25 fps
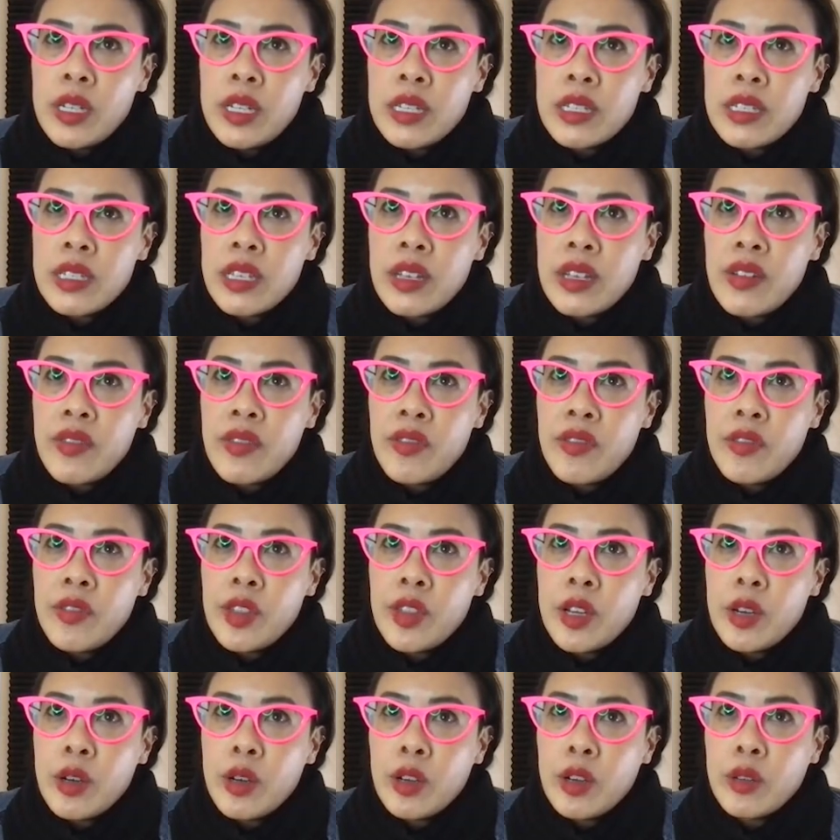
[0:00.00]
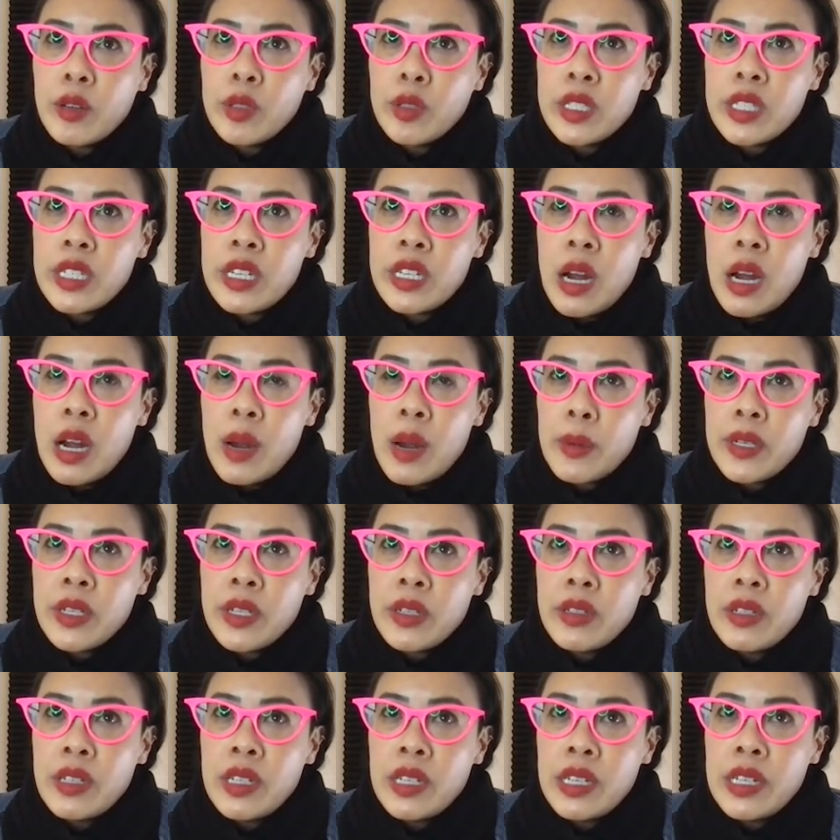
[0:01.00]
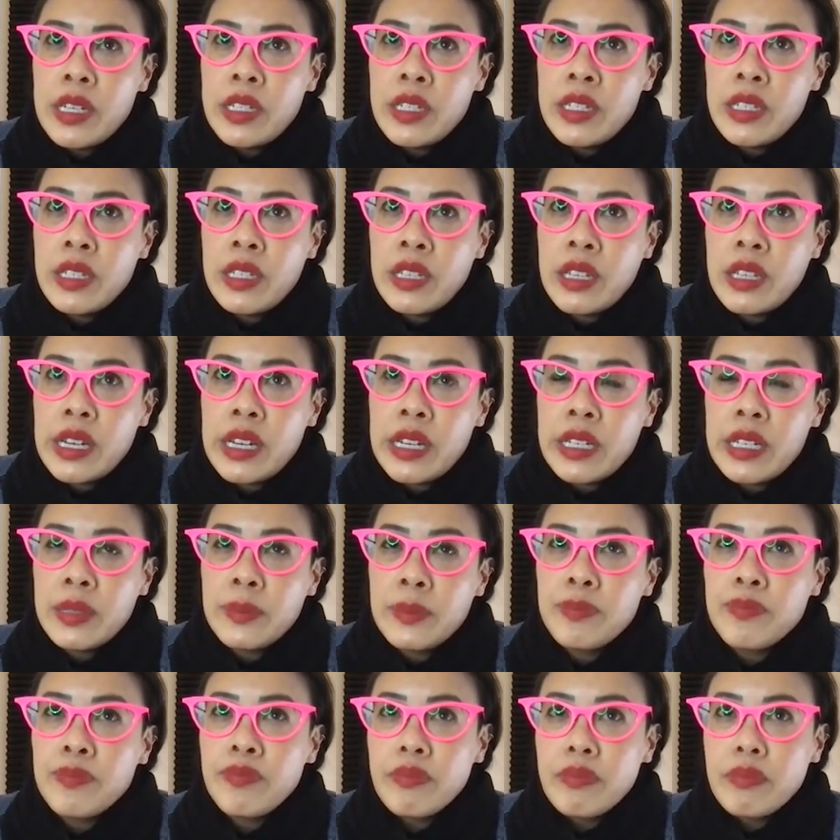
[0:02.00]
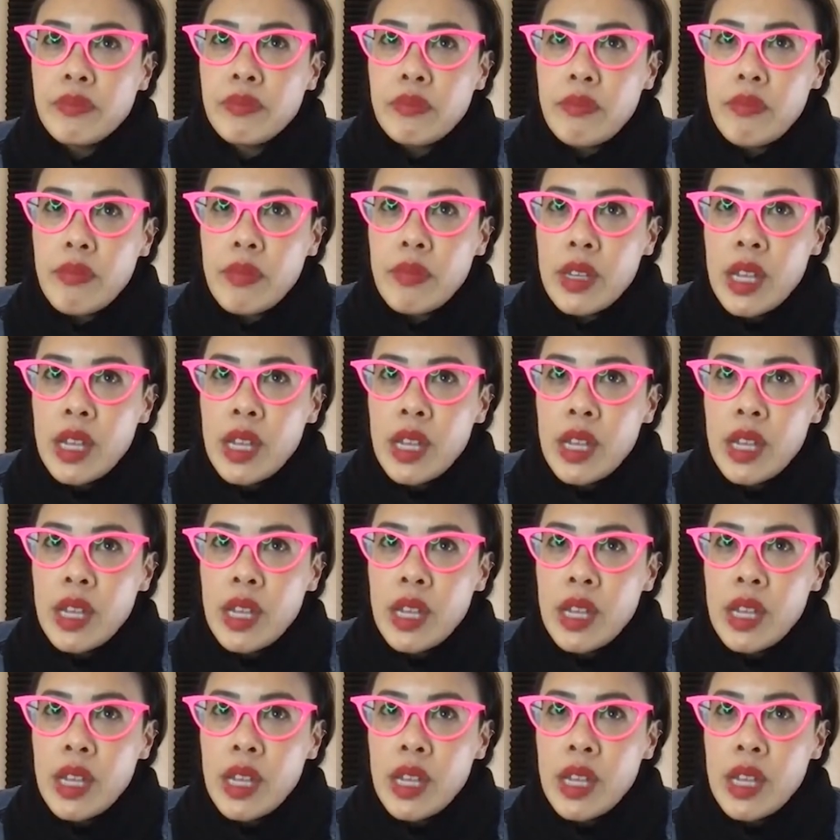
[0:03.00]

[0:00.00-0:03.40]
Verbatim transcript: helpful is if there was an opportunity to like